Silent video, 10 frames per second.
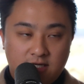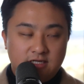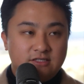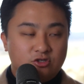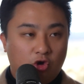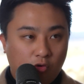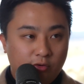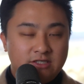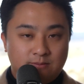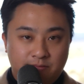It has
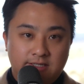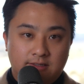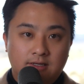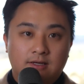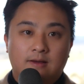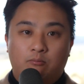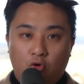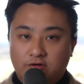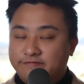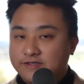always been
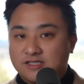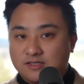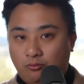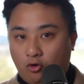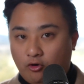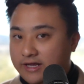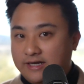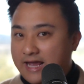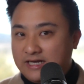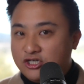poor versus poor
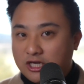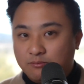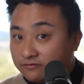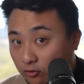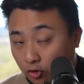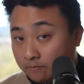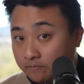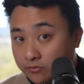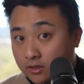in any shape or form.